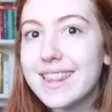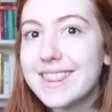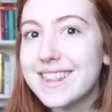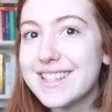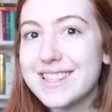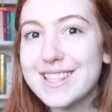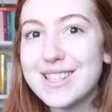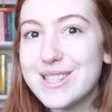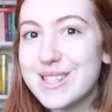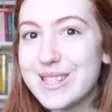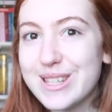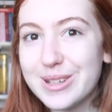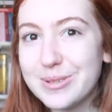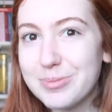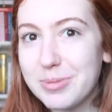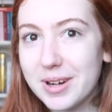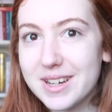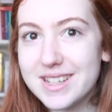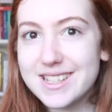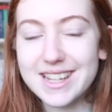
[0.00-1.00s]
This is so
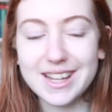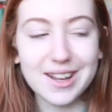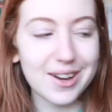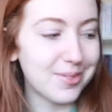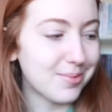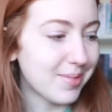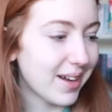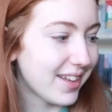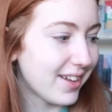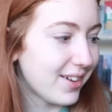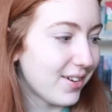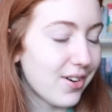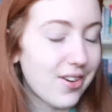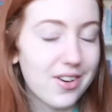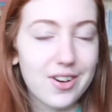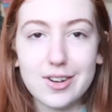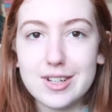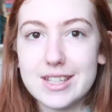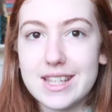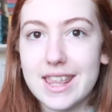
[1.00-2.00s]
pretty. Oh my
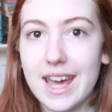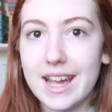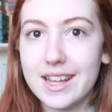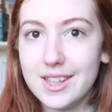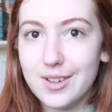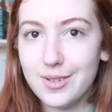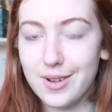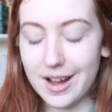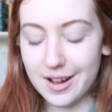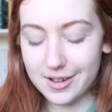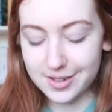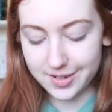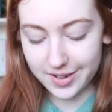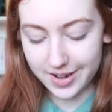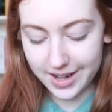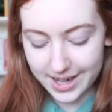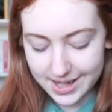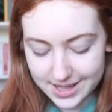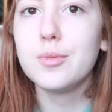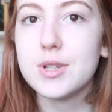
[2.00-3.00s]
god. Thank you, Owl
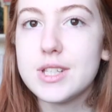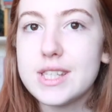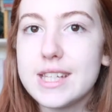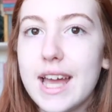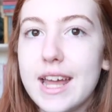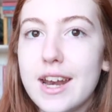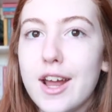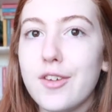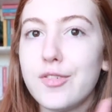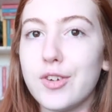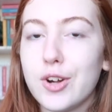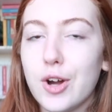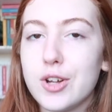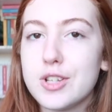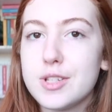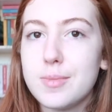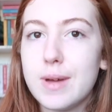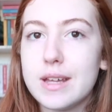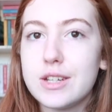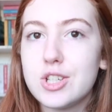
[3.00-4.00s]
Crate. Once again, I
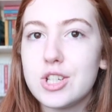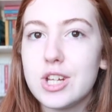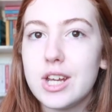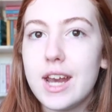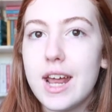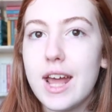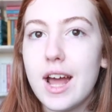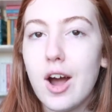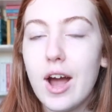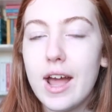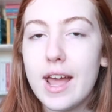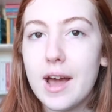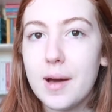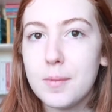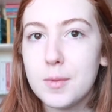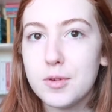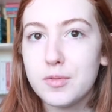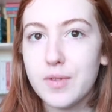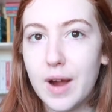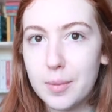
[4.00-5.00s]
forgot to mention, I
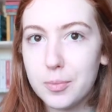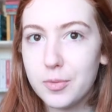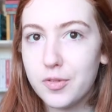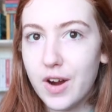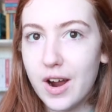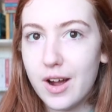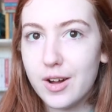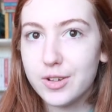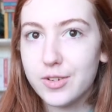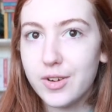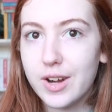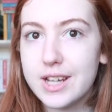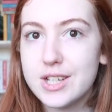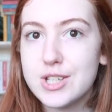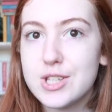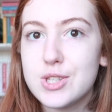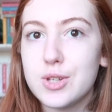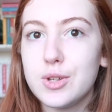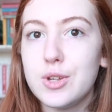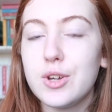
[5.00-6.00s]
am a rep for Owl
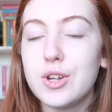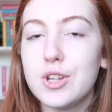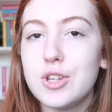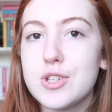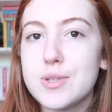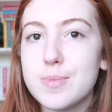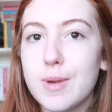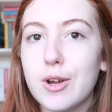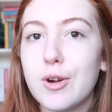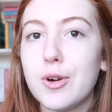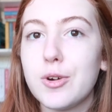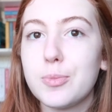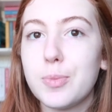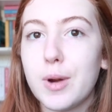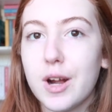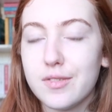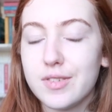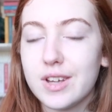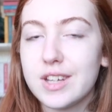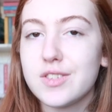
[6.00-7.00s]
Crate, so you can use my code
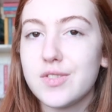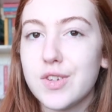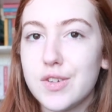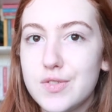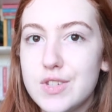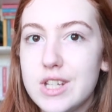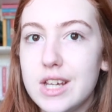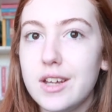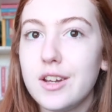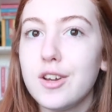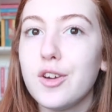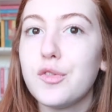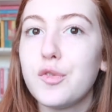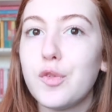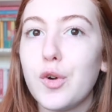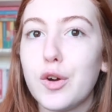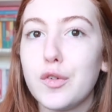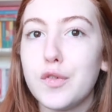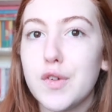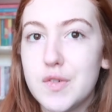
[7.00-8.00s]
PERFECT15
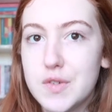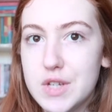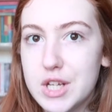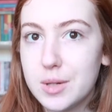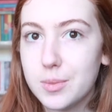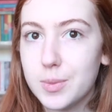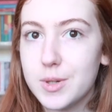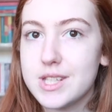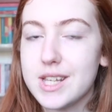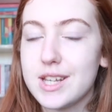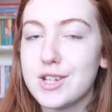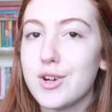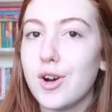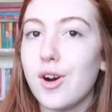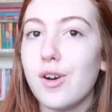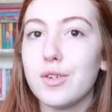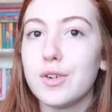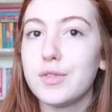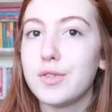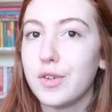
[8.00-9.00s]
for 15%
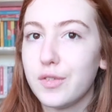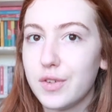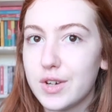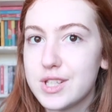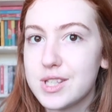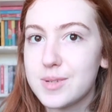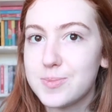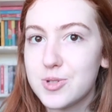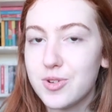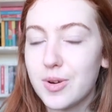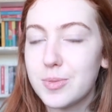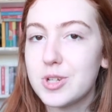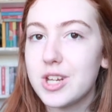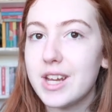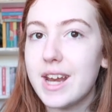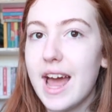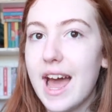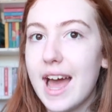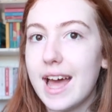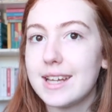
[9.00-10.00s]
off of your first
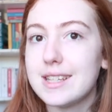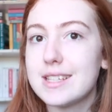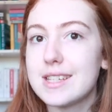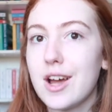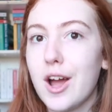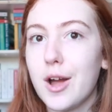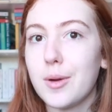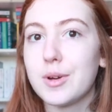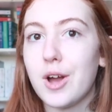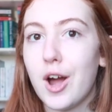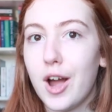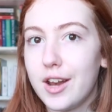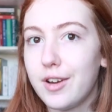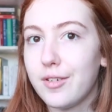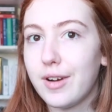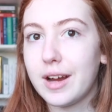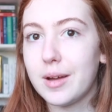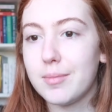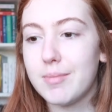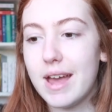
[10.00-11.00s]
subscription, and I would highly
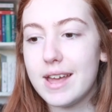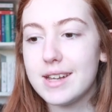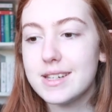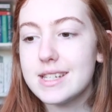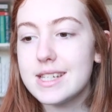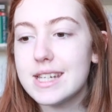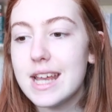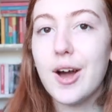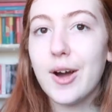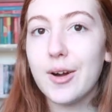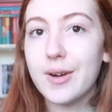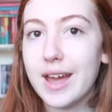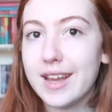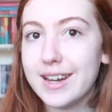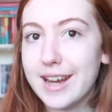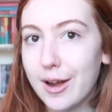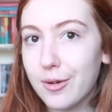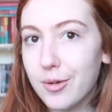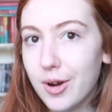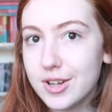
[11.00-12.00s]
recommend. Okay,
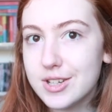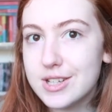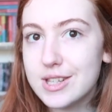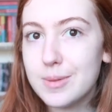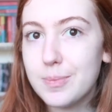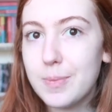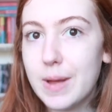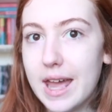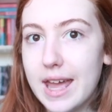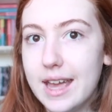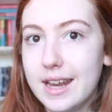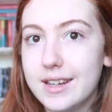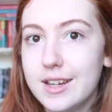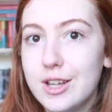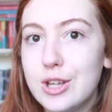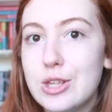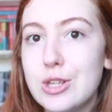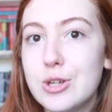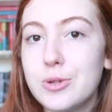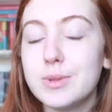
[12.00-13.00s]
now onto the
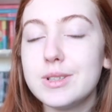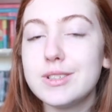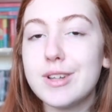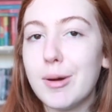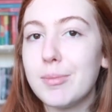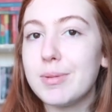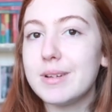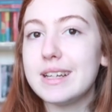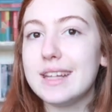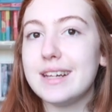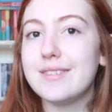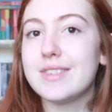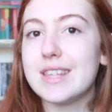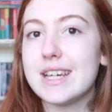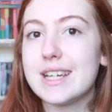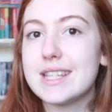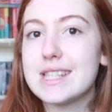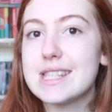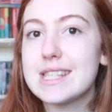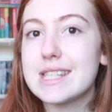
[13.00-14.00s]
pin. You will not believe
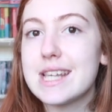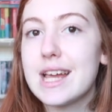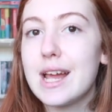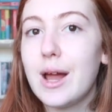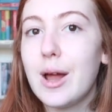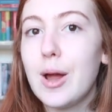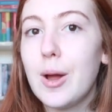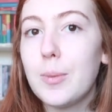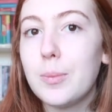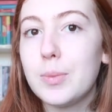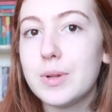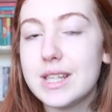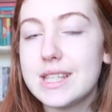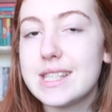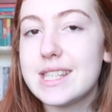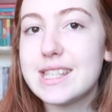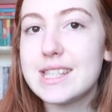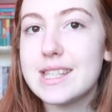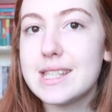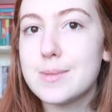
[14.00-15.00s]
this, but
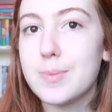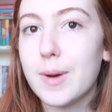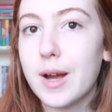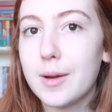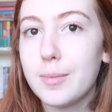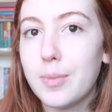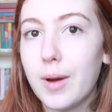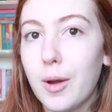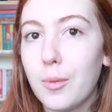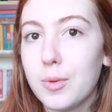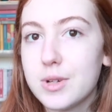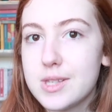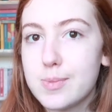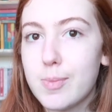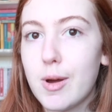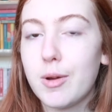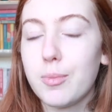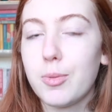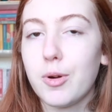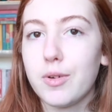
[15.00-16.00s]
this is inspired by Once
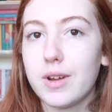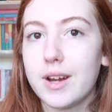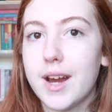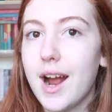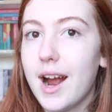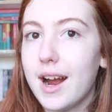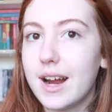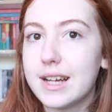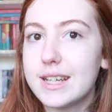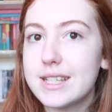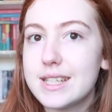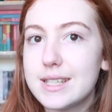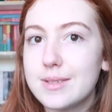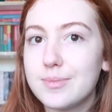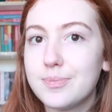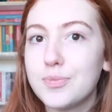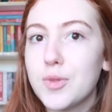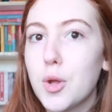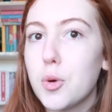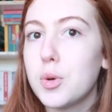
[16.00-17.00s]
Upon a Broken Heart,
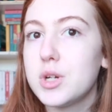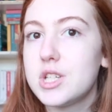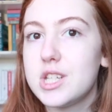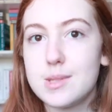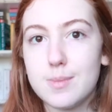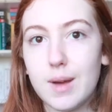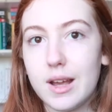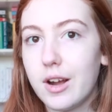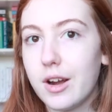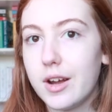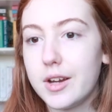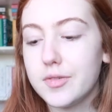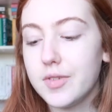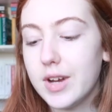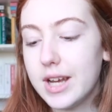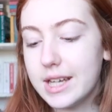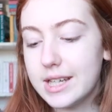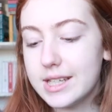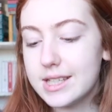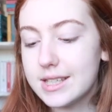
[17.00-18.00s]
which is my current
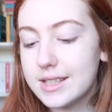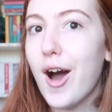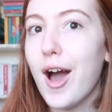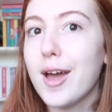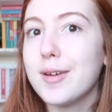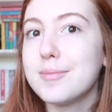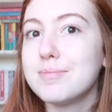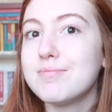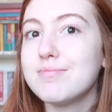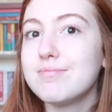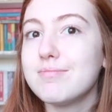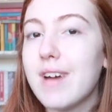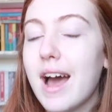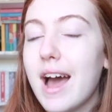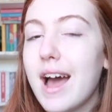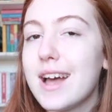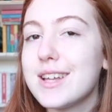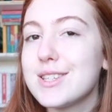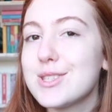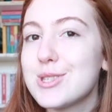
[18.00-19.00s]
read. I'm
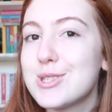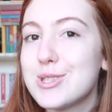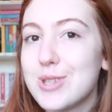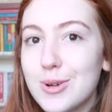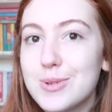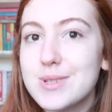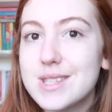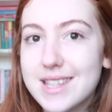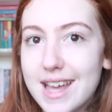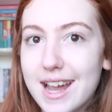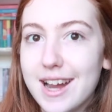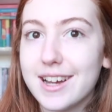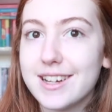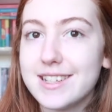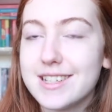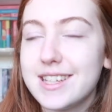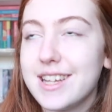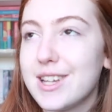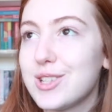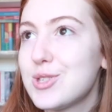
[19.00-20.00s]
so
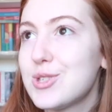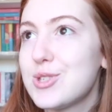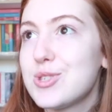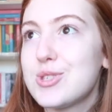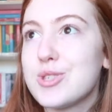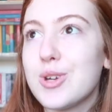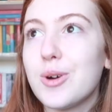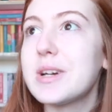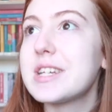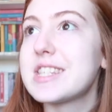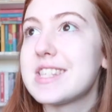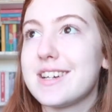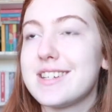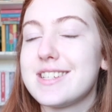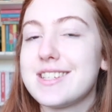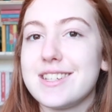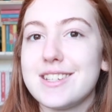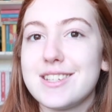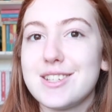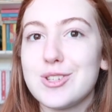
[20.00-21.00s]
scared yet so
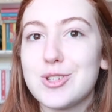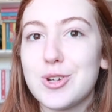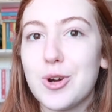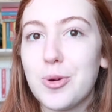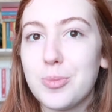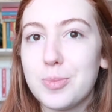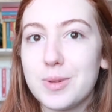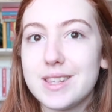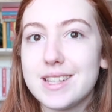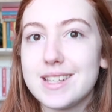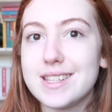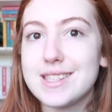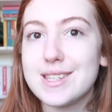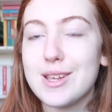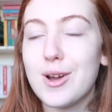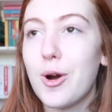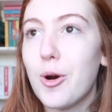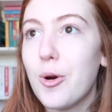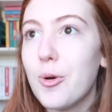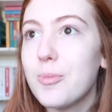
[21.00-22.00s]
excited to open this.
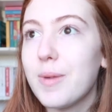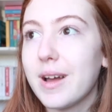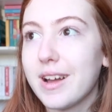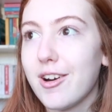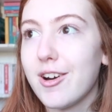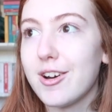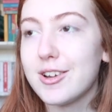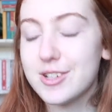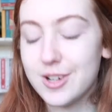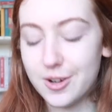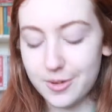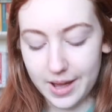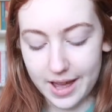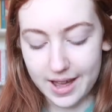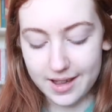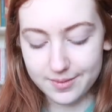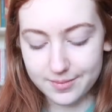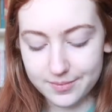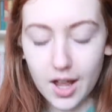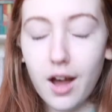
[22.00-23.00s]
Oh my god,
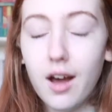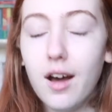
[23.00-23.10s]
okay.